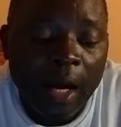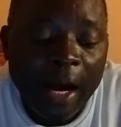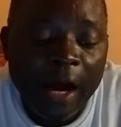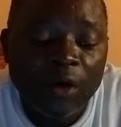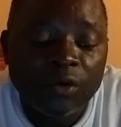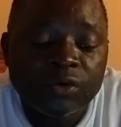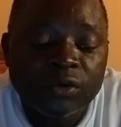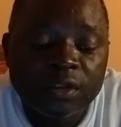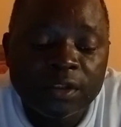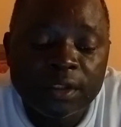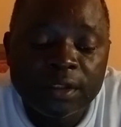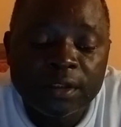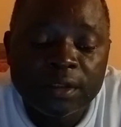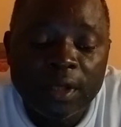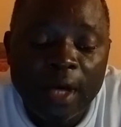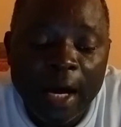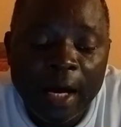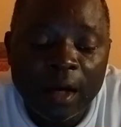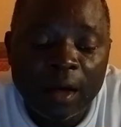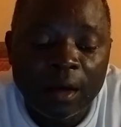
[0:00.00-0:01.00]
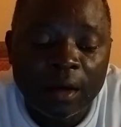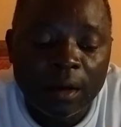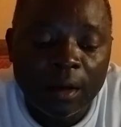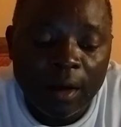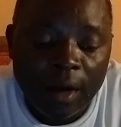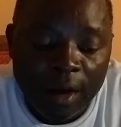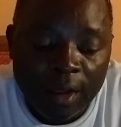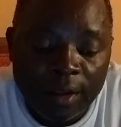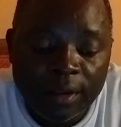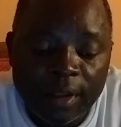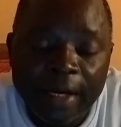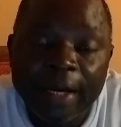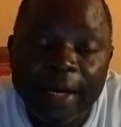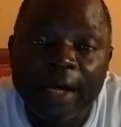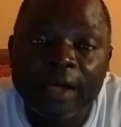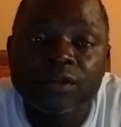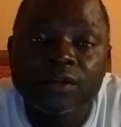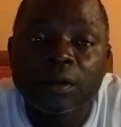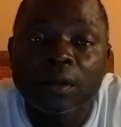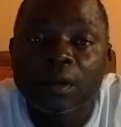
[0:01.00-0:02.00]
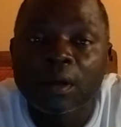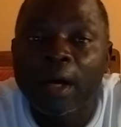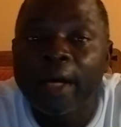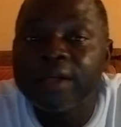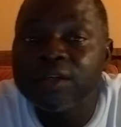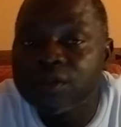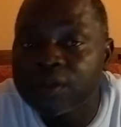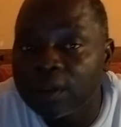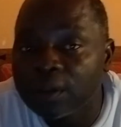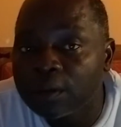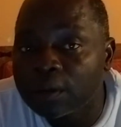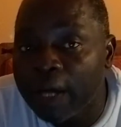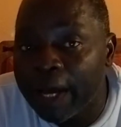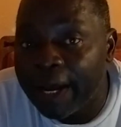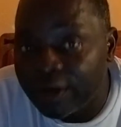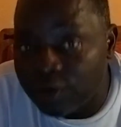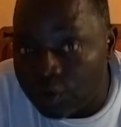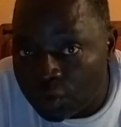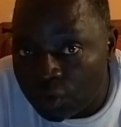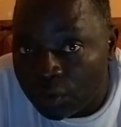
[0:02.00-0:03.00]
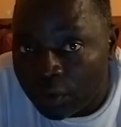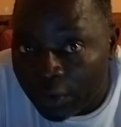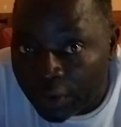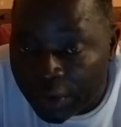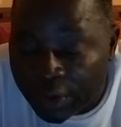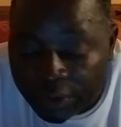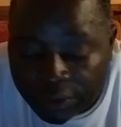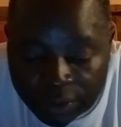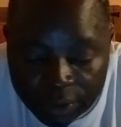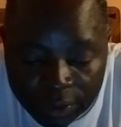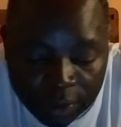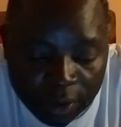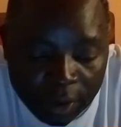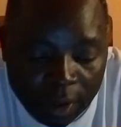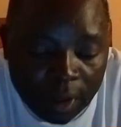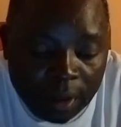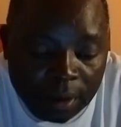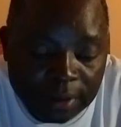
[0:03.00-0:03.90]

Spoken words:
ousted other cattle herder